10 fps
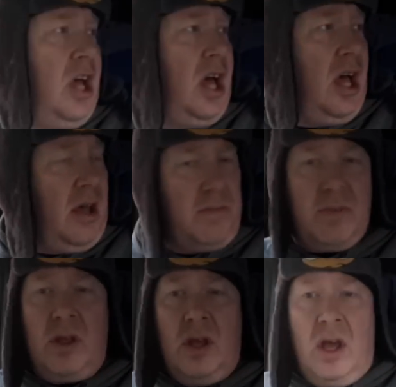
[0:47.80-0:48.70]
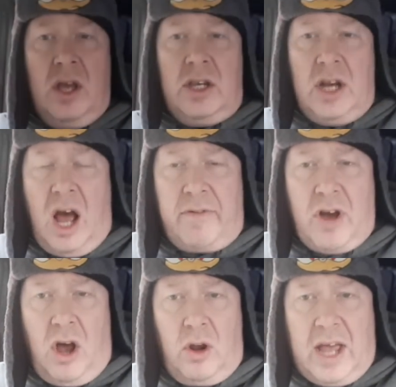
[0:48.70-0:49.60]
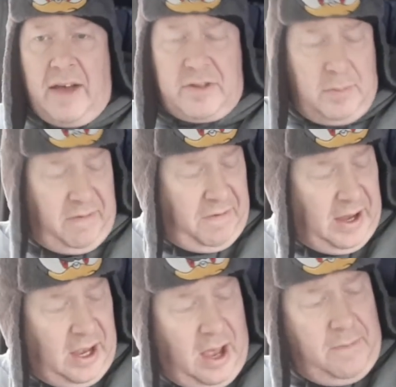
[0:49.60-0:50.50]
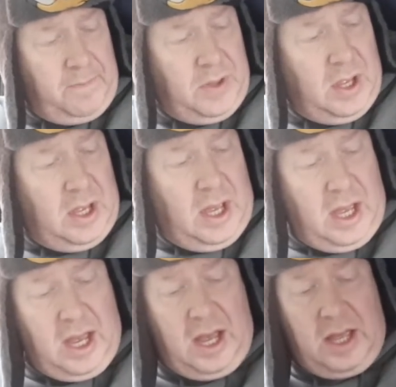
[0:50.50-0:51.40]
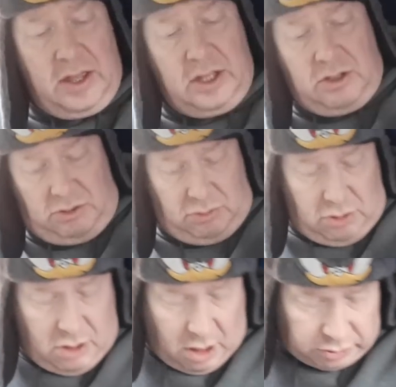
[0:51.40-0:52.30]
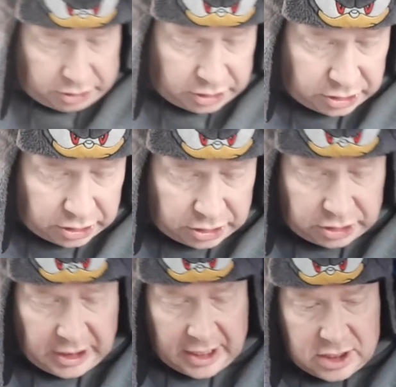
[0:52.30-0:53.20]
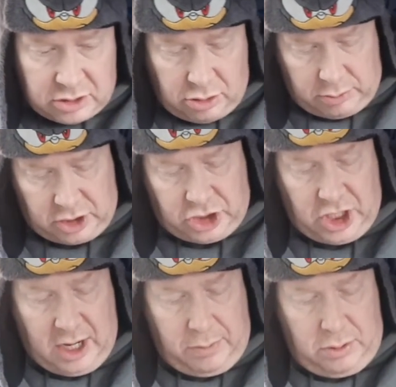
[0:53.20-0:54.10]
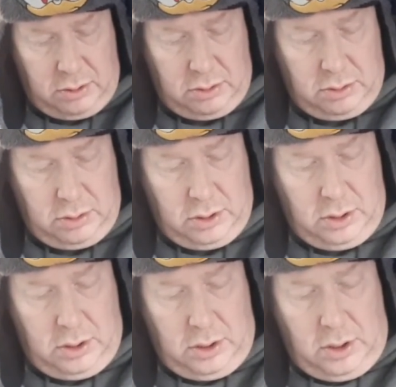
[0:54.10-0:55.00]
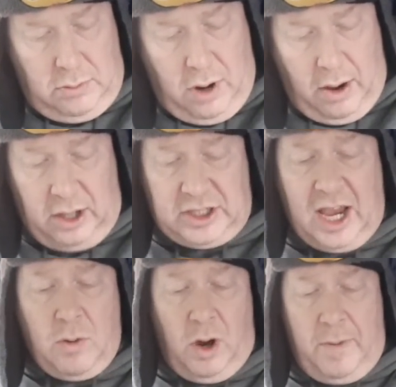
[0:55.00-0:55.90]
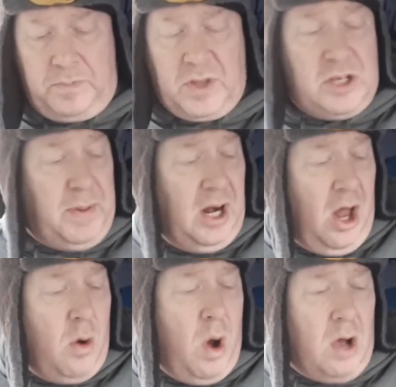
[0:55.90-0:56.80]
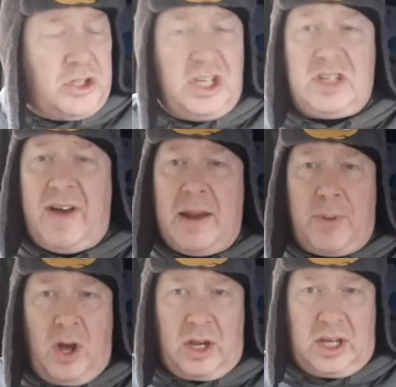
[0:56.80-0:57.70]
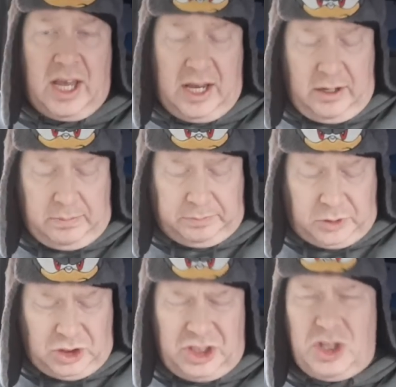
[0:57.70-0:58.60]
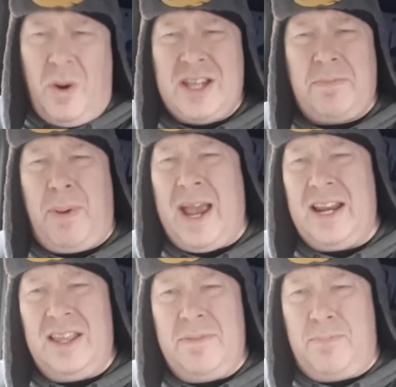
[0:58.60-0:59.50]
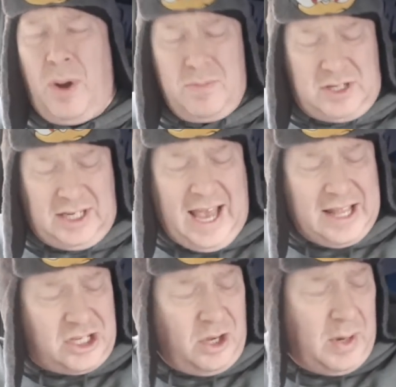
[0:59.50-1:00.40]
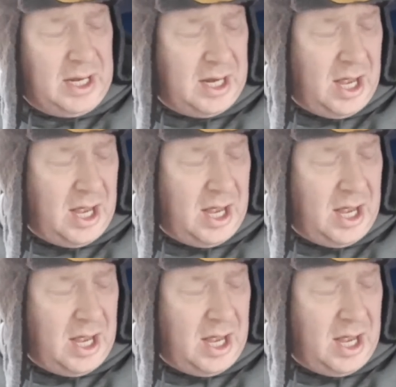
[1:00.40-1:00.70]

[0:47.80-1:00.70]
you know, I've got to look after my figure. Oh, shit, dropped a chip. Right, I'll tell you what. It's been a long while since I've had a Burger King. Because it's always a pain in the bum to get to in